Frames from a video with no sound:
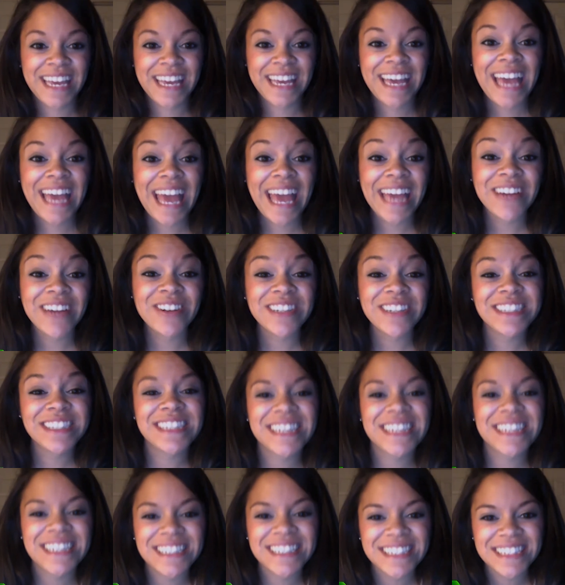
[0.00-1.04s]
Hey
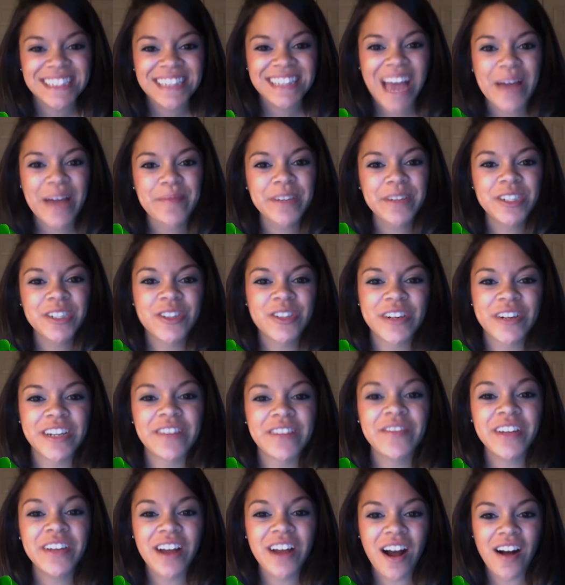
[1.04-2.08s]
Grizzlies, I'm Katrina
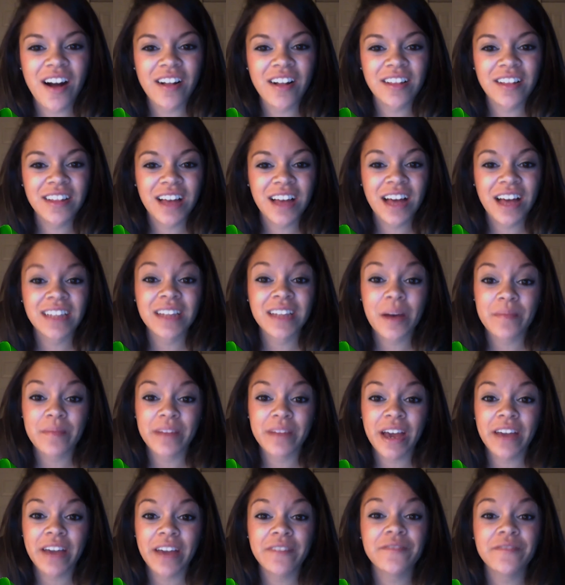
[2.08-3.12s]
Vidal,
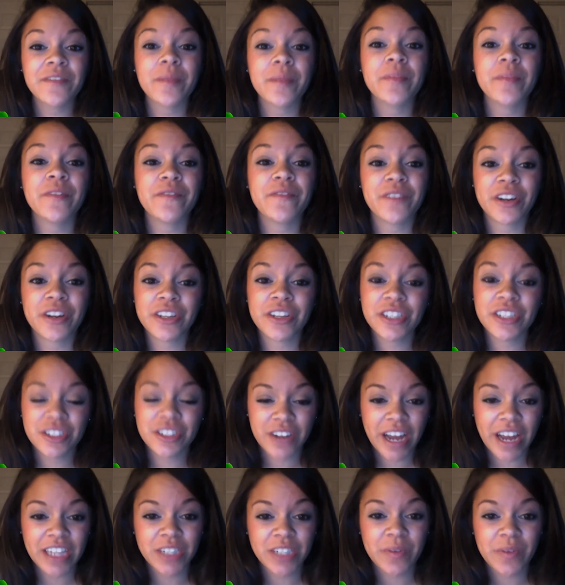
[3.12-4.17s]
alumni from the first
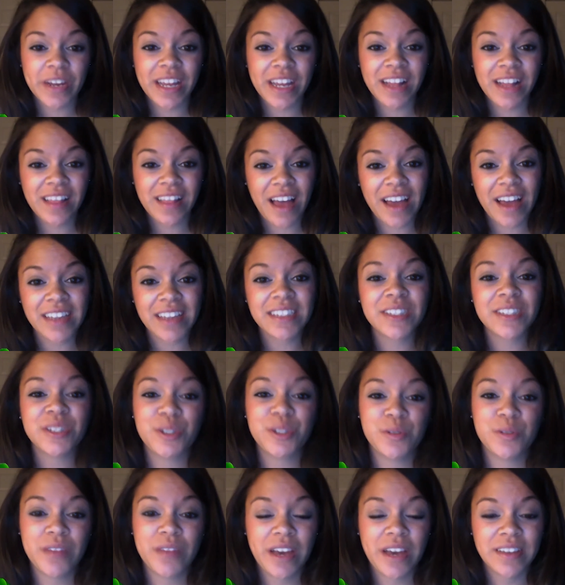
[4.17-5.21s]
graduating class in
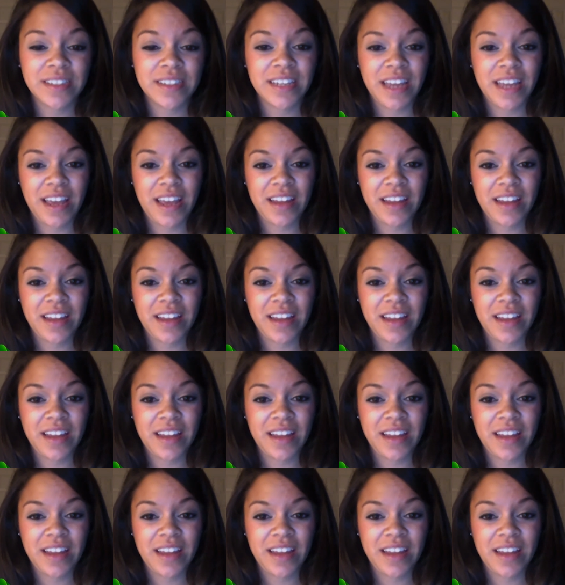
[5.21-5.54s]
2008.